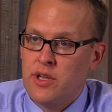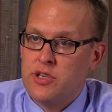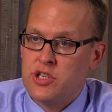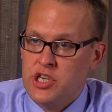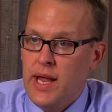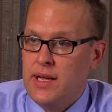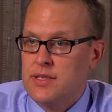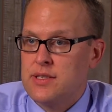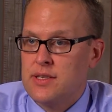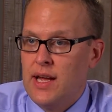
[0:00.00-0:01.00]
there's a
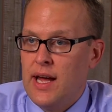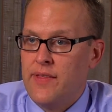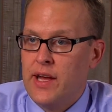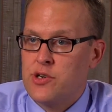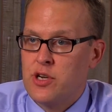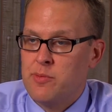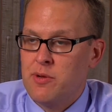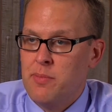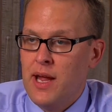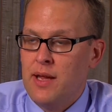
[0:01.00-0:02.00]
chance that that
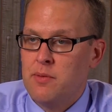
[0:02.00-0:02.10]
treatment may